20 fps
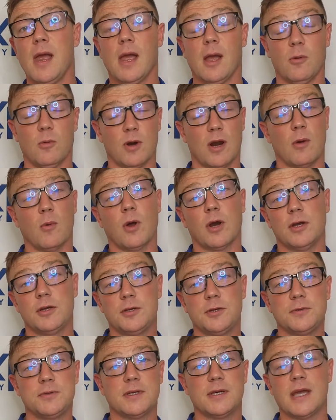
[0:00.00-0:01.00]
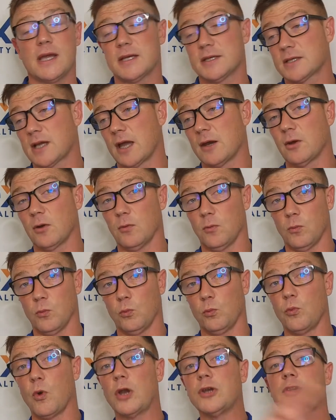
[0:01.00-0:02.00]
And what I want to do today is kind of
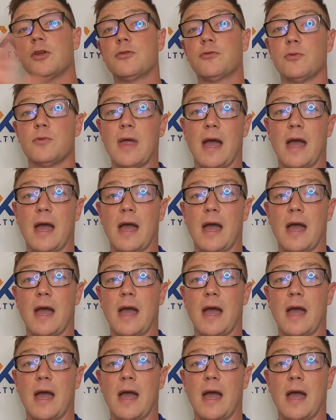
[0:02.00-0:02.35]
run you through